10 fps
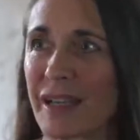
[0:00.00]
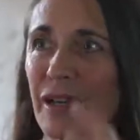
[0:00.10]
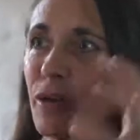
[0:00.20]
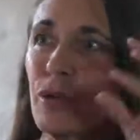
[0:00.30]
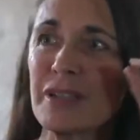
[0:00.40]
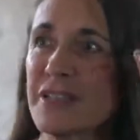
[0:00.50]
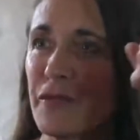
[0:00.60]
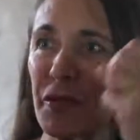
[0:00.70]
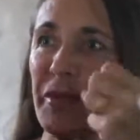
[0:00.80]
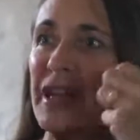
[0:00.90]
I got all this
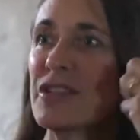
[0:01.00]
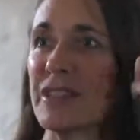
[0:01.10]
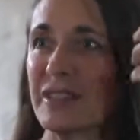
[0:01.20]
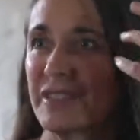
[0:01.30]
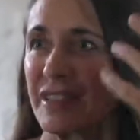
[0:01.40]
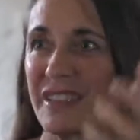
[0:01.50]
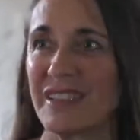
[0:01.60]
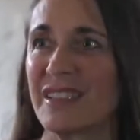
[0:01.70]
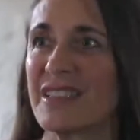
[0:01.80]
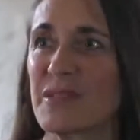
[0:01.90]
information
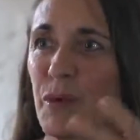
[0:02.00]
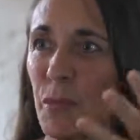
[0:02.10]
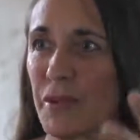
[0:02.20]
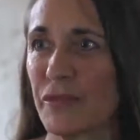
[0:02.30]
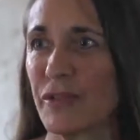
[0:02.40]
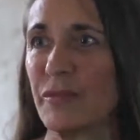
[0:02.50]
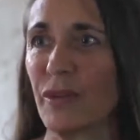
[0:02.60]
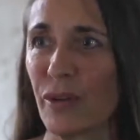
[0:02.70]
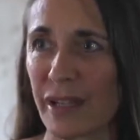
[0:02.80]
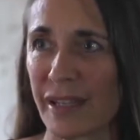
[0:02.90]
in this moment
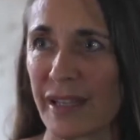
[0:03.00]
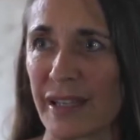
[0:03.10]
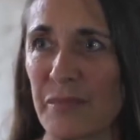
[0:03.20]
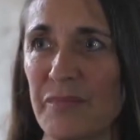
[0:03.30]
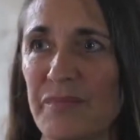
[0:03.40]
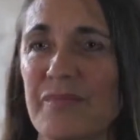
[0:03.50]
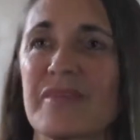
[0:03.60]
from looking at him